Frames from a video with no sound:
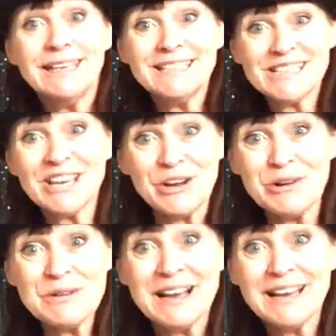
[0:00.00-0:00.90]
You
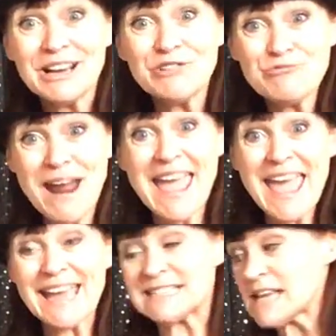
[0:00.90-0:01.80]
do?
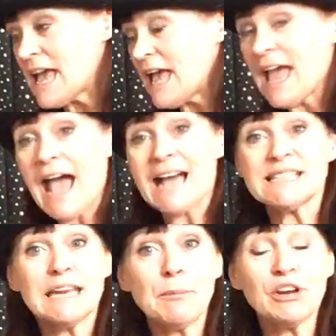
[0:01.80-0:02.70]
Great! Has
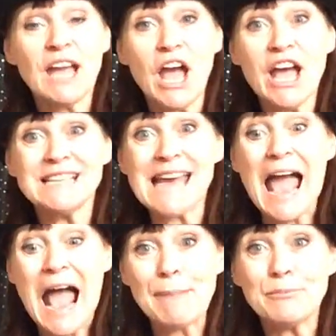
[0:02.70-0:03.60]
anybody heard
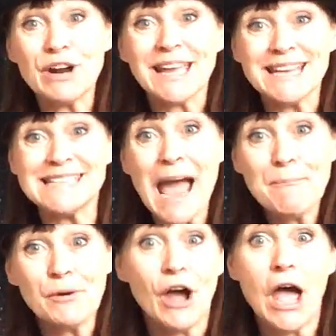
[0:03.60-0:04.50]

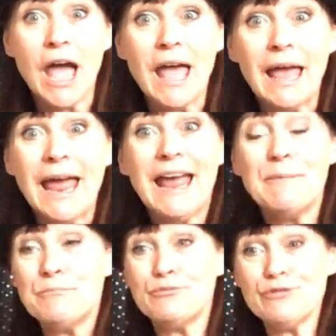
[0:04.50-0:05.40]
abracadabra?
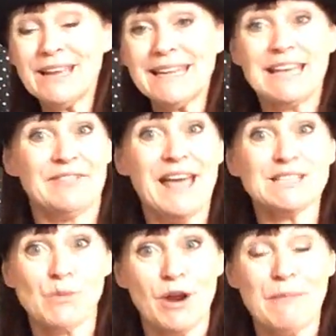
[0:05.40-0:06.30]
Brilliant,
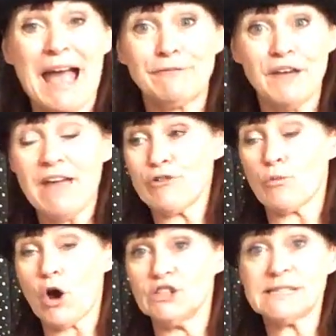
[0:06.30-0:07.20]
that's one of my
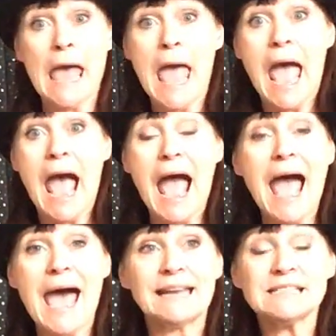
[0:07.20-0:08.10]
favourite ones.
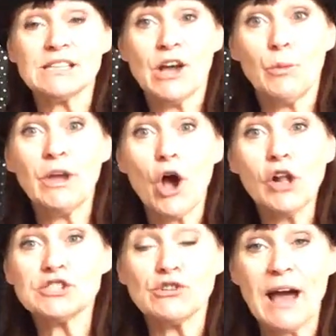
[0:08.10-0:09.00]
And we
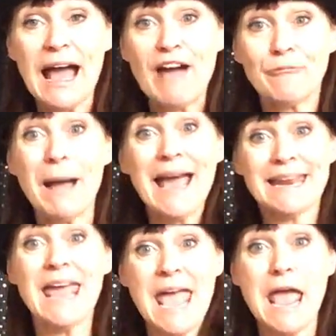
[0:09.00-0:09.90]
also have my
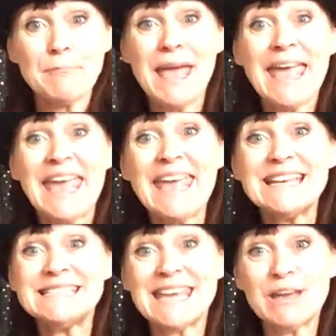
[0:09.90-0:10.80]
name,
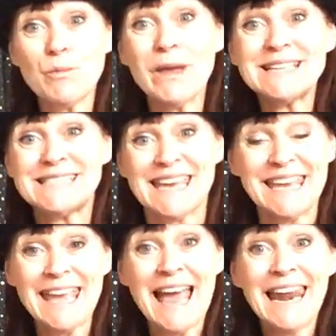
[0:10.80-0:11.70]
Izzy
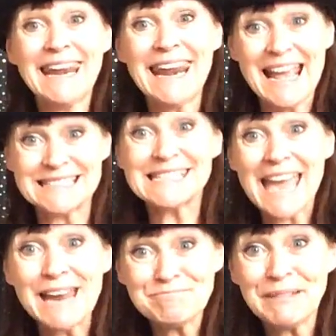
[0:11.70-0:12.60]
Wizzy, let's
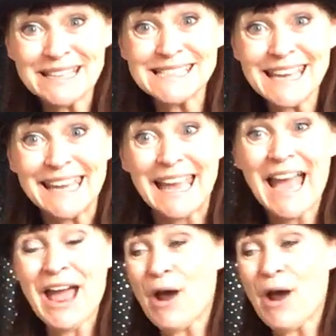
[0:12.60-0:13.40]
get busy.